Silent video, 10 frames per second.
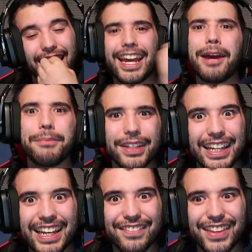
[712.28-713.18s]
I can't
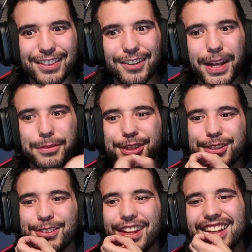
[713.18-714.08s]
believe that they're able to
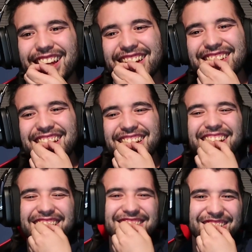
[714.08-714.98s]
do that. Like it, it
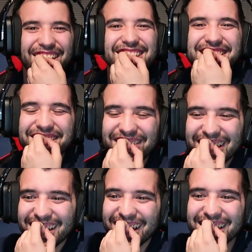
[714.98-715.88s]
is crazy to
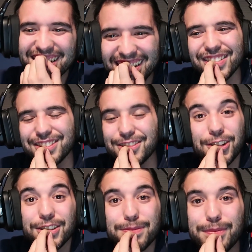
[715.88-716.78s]
me that with
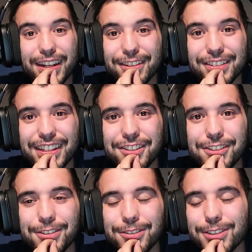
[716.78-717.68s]
just medical
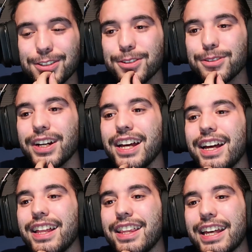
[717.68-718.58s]
ninjutsu,
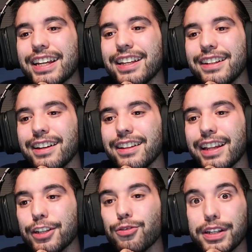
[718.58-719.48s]
they can uh,
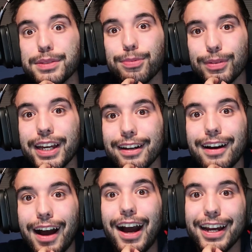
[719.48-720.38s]
like transplant
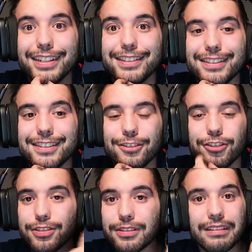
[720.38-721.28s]
eyes
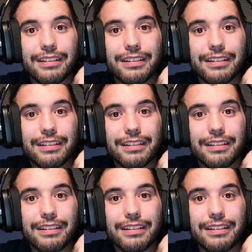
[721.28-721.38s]
just